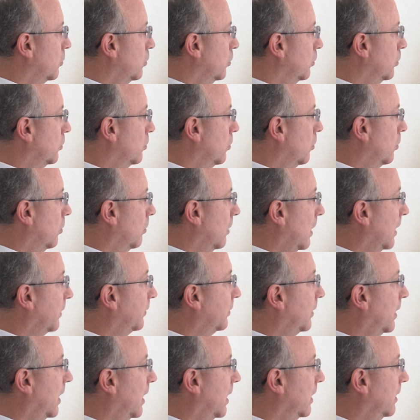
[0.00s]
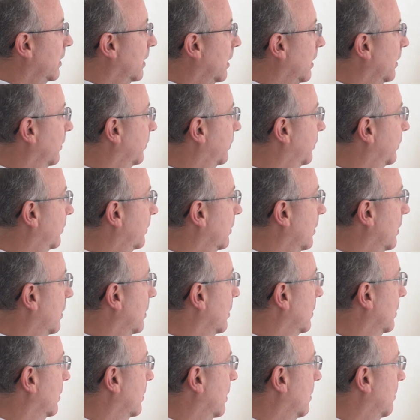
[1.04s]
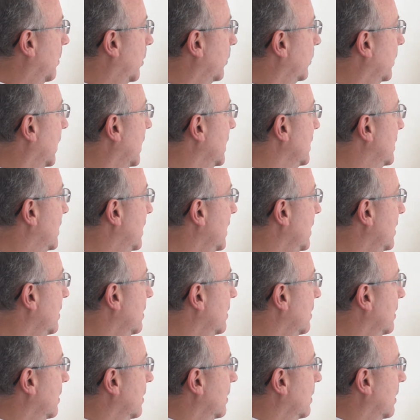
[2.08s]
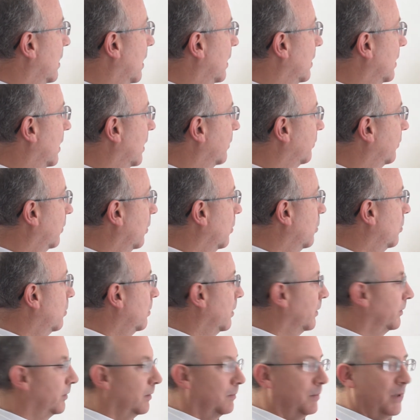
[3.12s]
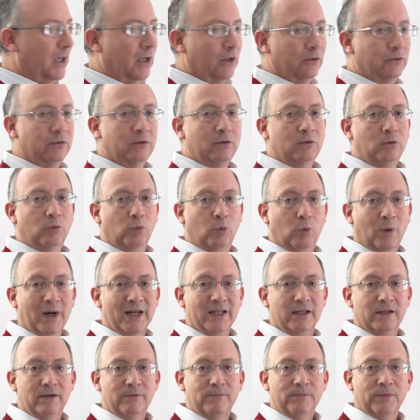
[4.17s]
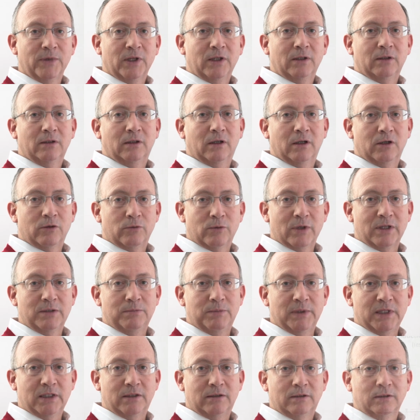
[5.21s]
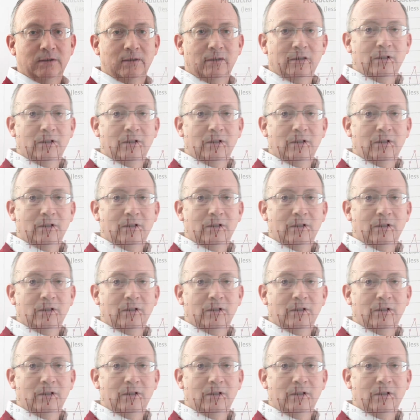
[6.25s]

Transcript: could go as high as about 18 and as low as about 1 red beat.